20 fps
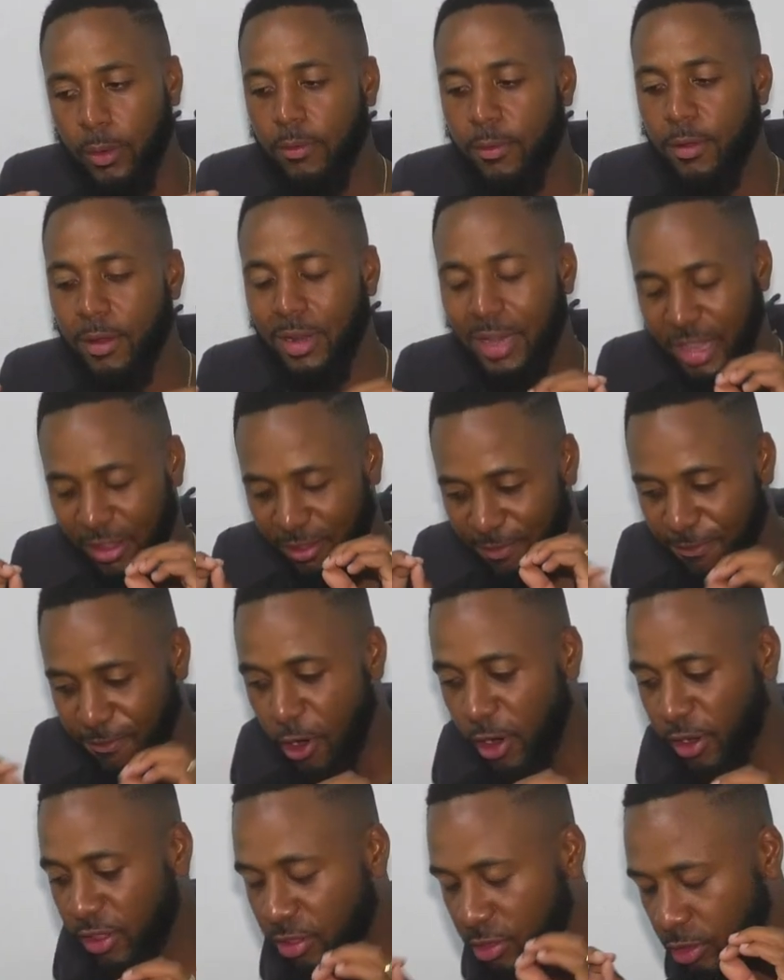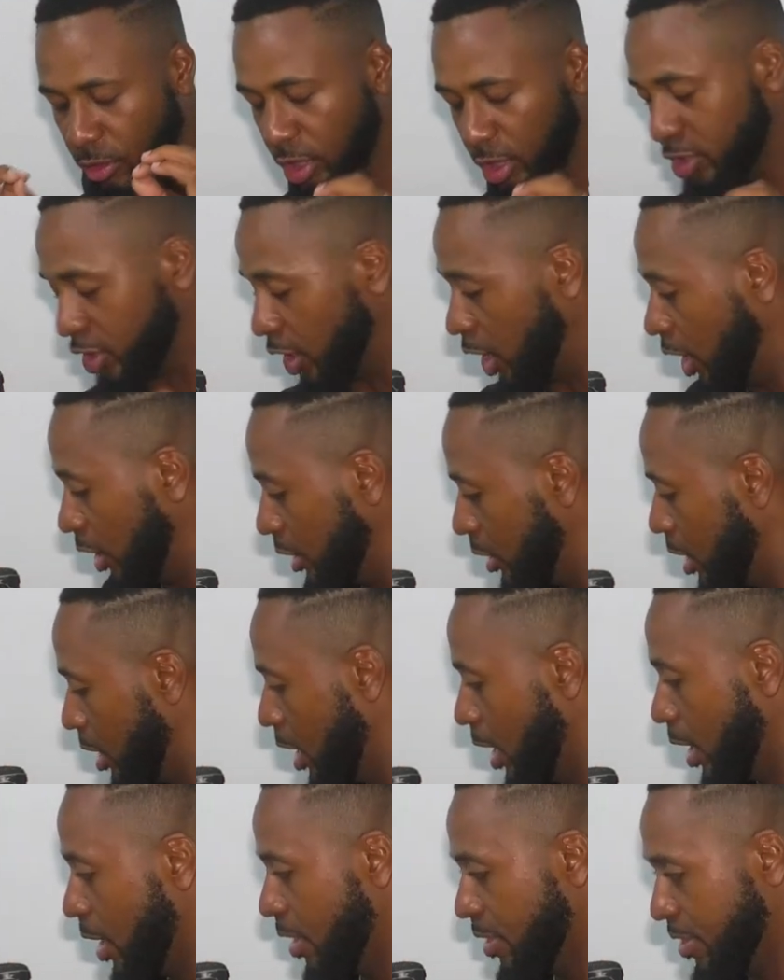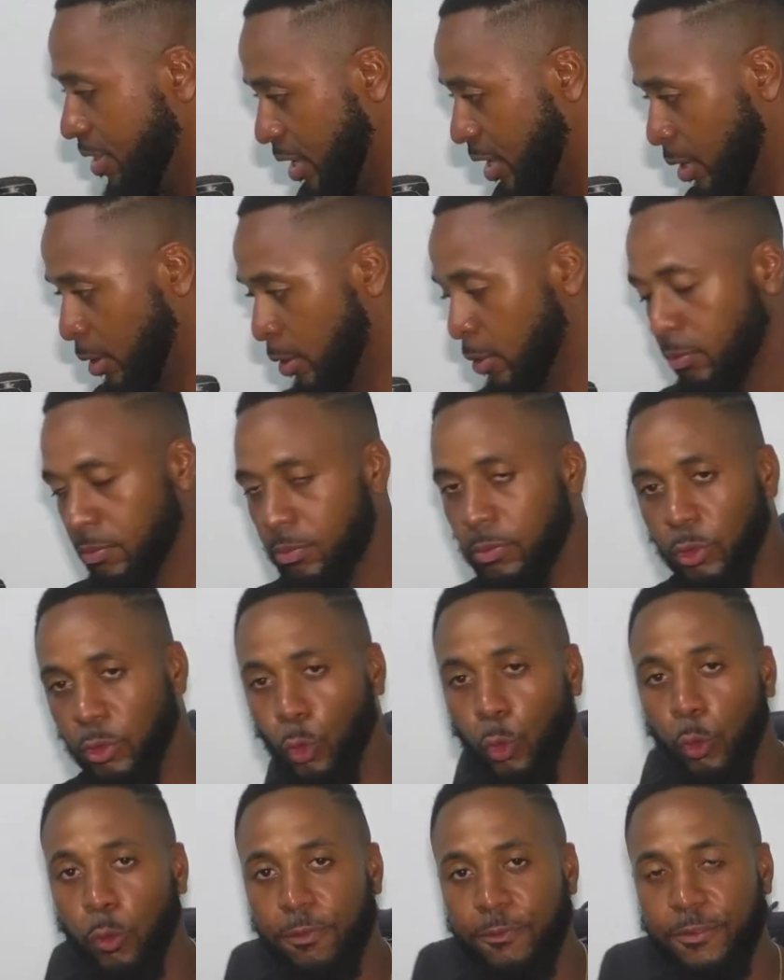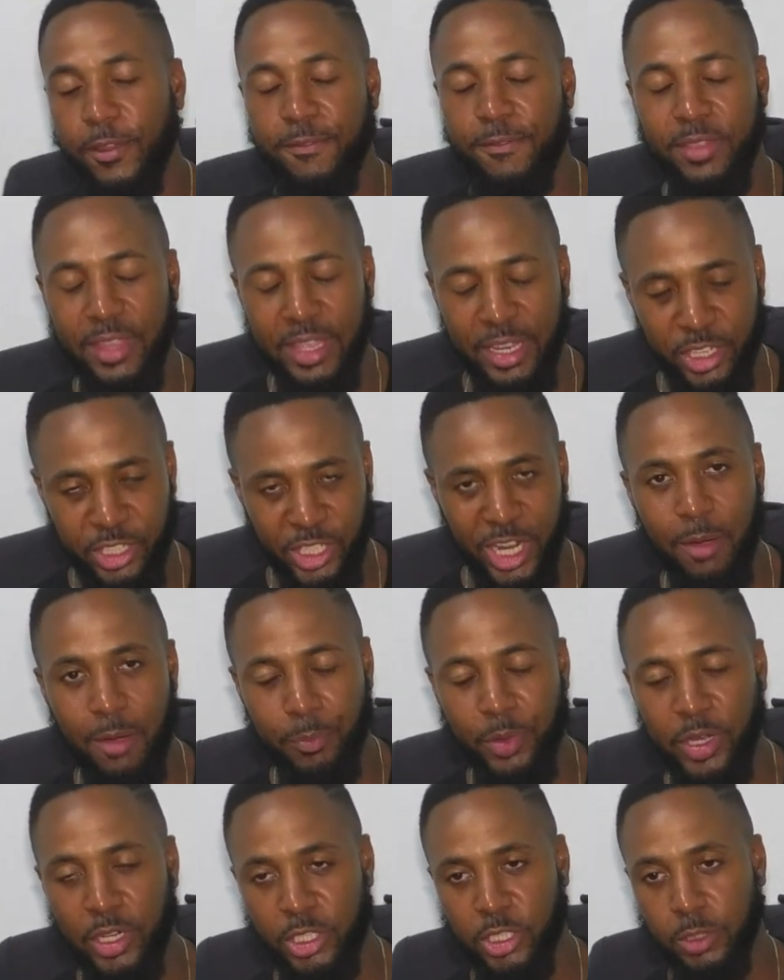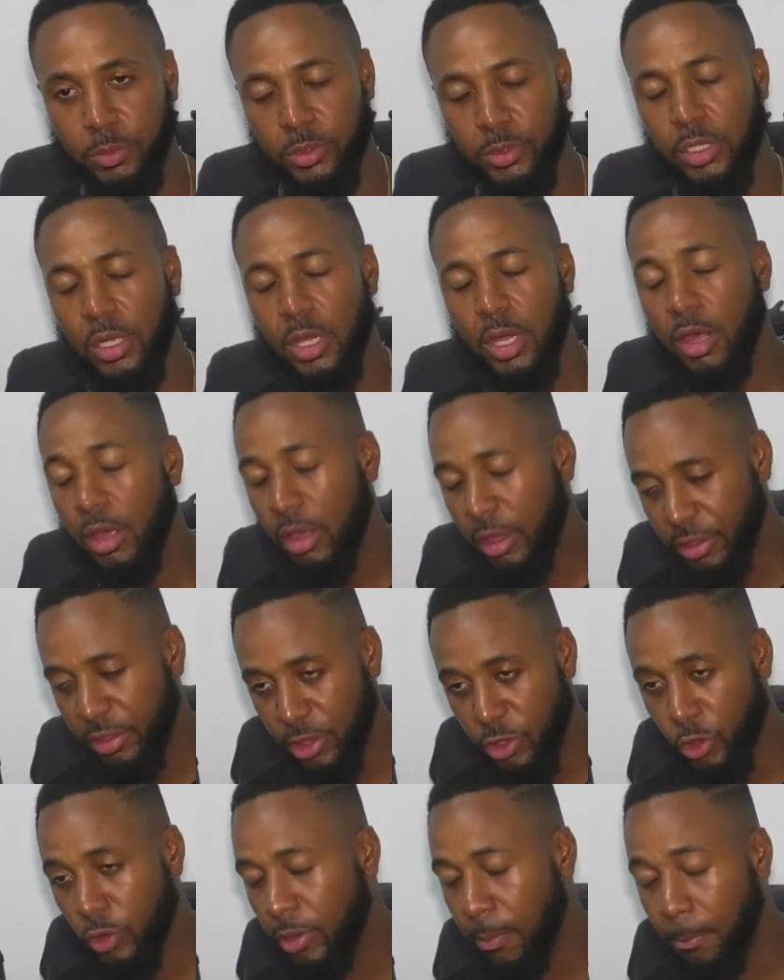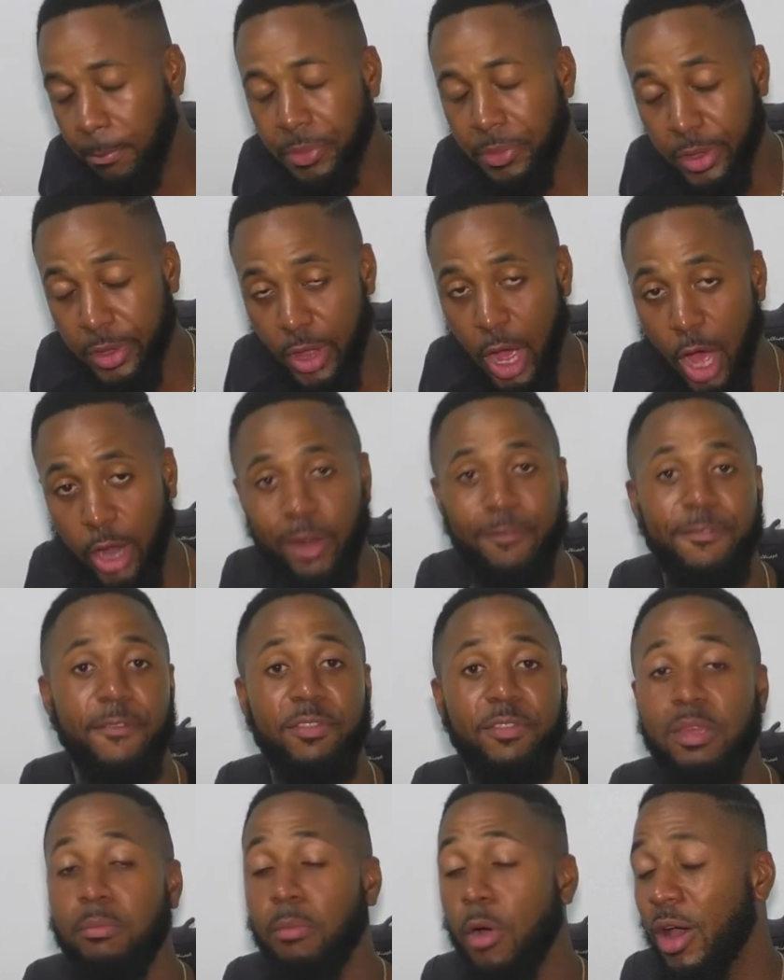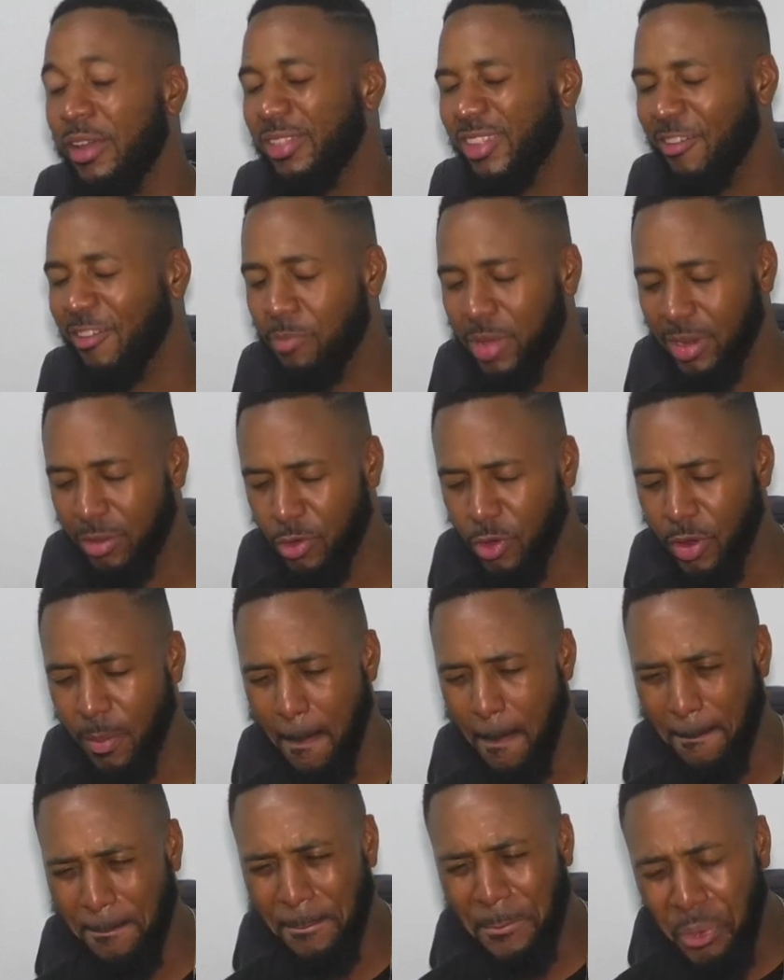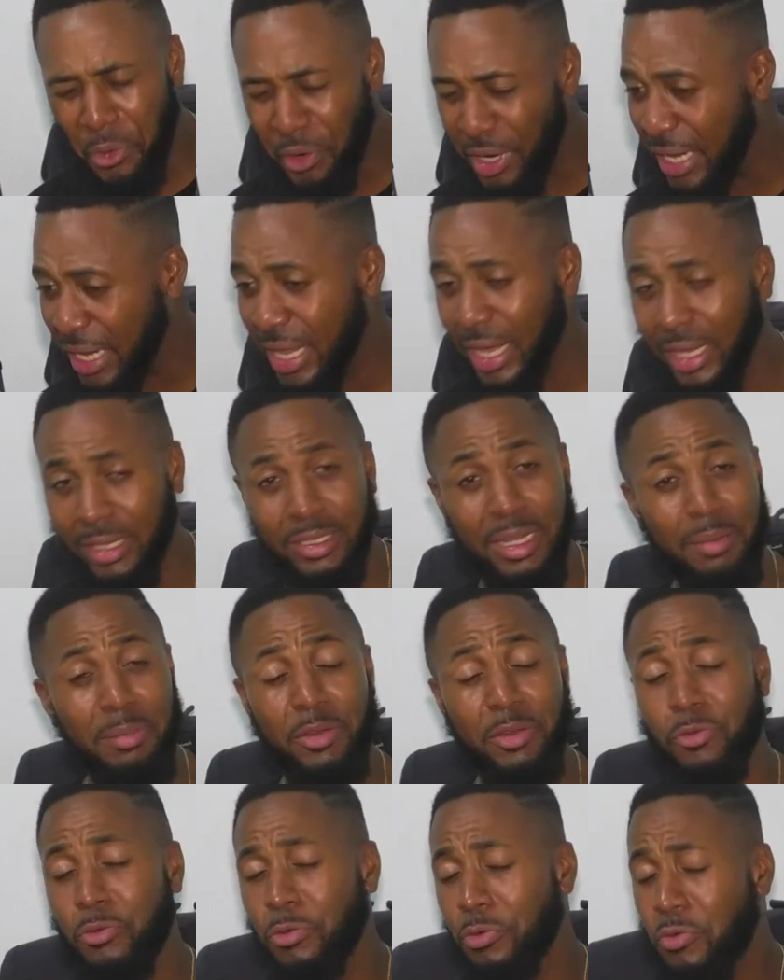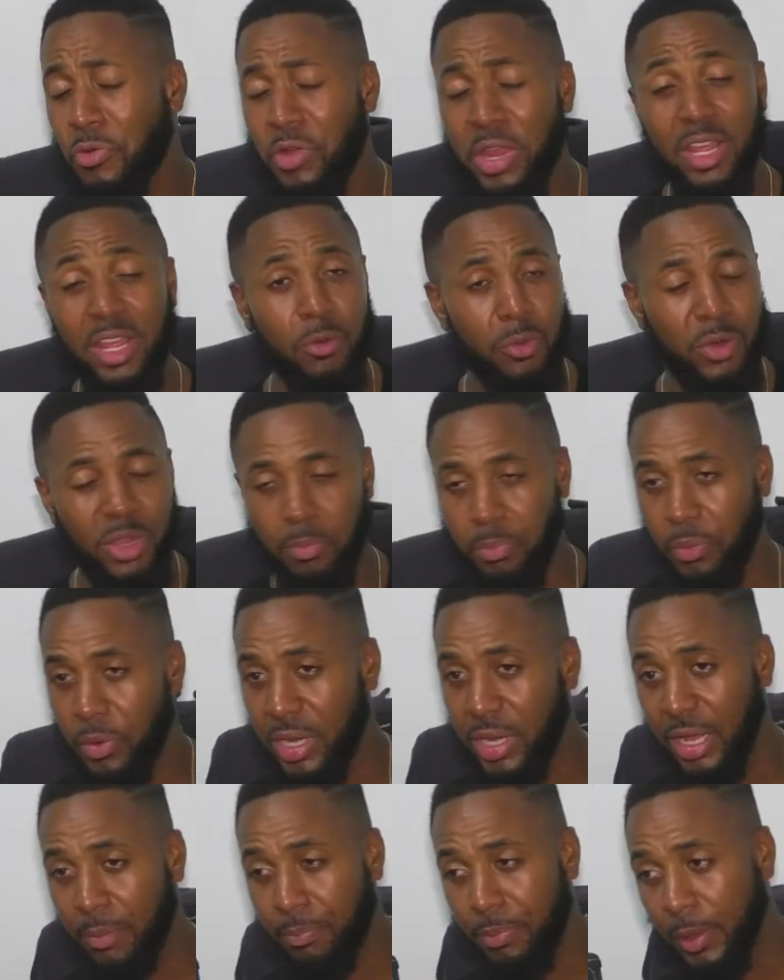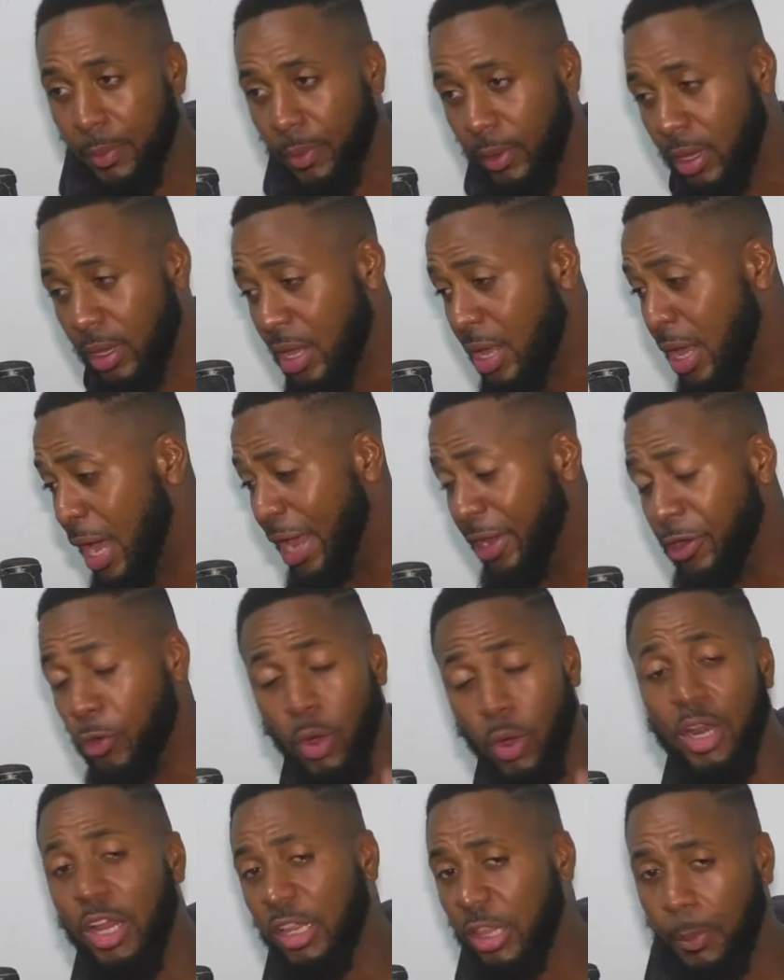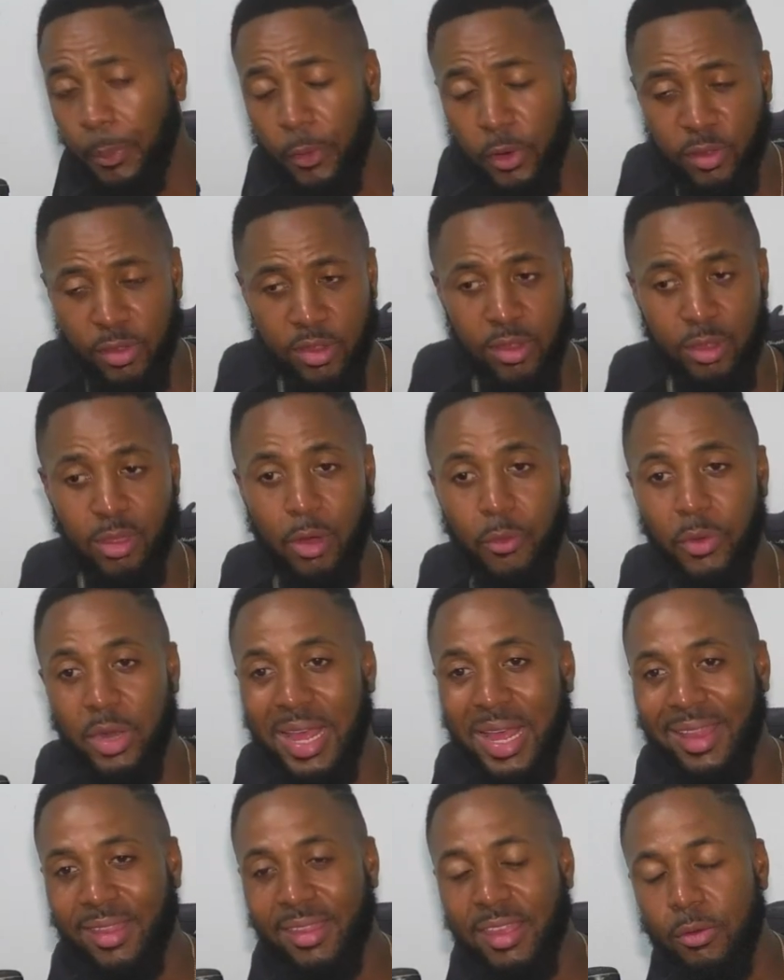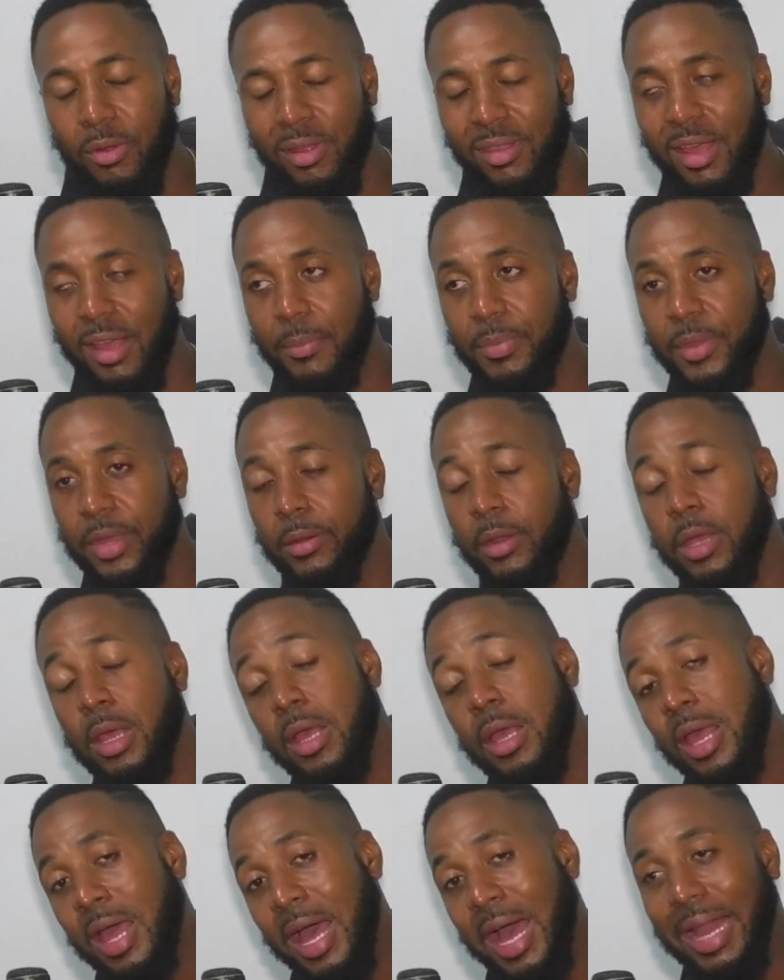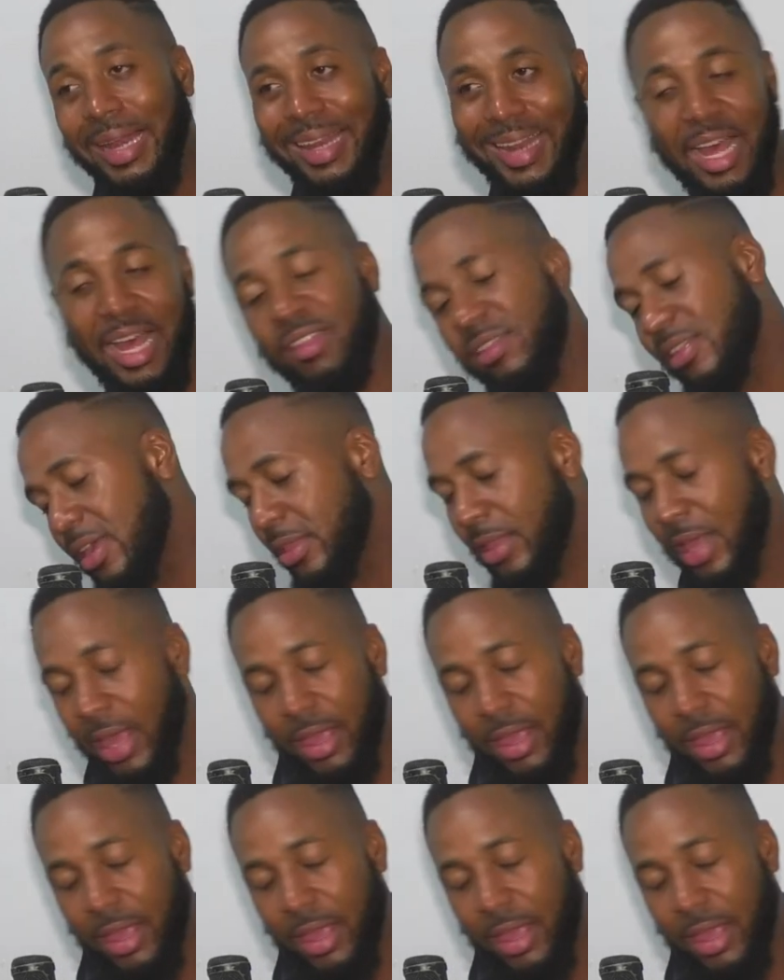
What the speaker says: let's first touch on the U15 championships. The under-15 boys have been doing brilliant. I mean, really, really brilliant, people. I know a lot of persons have not really seen what's happening. Last night, I